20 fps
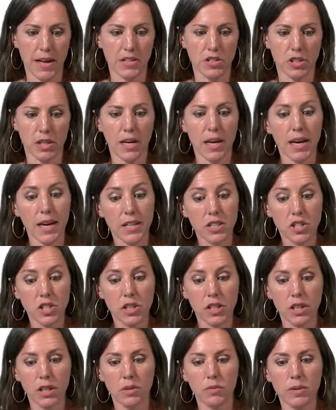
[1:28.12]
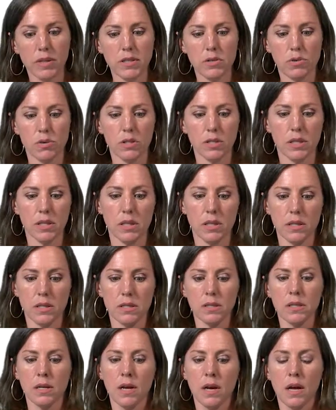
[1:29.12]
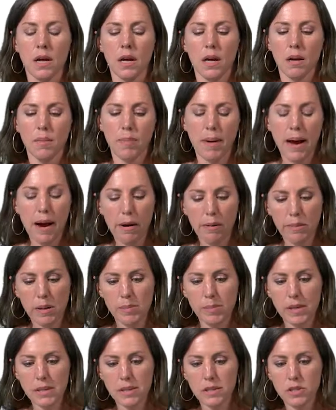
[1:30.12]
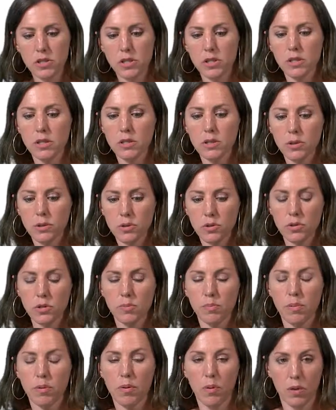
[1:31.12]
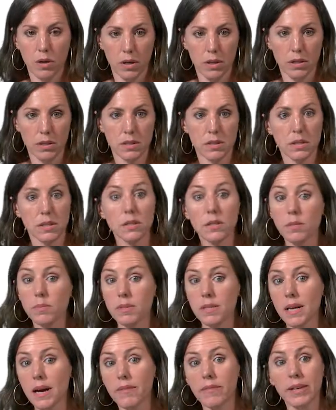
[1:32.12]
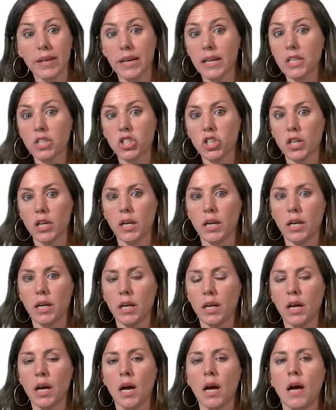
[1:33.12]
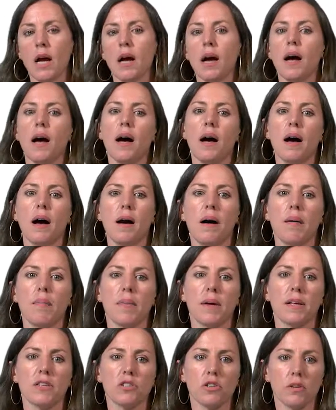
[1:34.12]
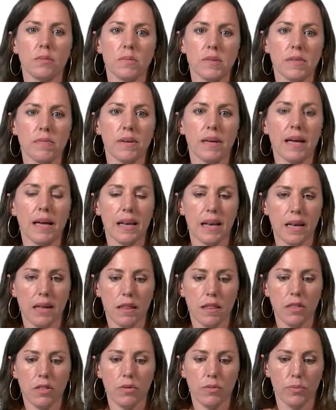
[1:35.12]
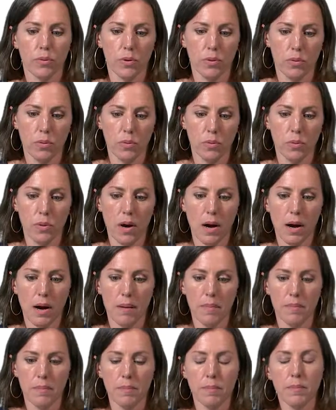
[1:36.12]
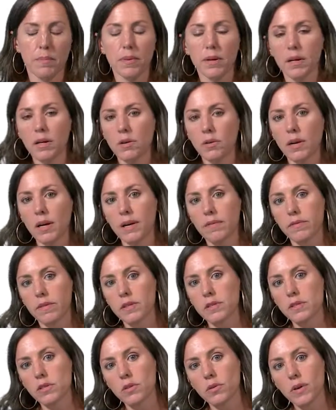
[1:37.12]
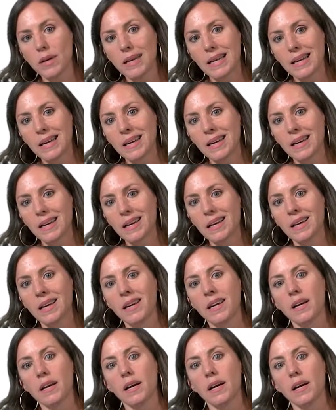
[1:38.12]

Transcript: education, resources, empowerment messages, social support, systems navigation, in terms of getting through, kind of the screening,